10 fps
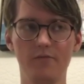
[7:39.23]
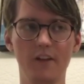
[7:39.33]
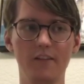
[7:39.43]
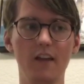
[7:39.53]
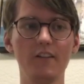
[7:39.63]

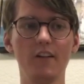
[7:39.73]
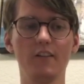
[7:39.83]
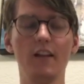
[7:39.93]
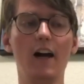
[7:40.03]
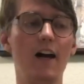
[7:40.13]
That sounds a
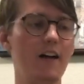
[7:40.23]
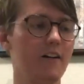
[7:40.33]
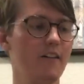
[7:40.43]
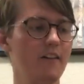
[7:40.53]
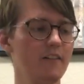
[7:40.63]
lot higher
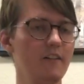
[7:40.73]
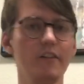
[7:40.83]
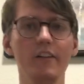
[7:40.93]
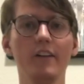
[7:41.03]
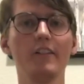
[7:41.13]
than
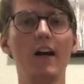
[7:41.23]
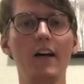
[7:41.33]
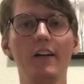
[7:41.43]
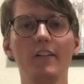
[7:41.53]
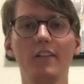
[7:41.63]
even this
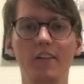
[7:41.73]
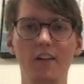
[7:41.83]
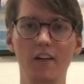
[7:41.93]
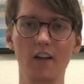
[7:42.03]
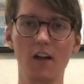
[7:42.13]
highest
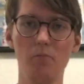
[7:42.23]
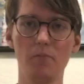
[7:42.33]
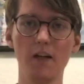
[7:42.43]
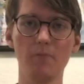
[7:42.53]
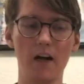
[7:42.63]

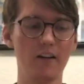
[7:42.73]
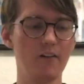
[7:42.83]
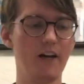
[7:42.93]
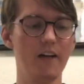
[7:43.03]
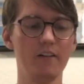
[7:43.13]
big bottle that we had.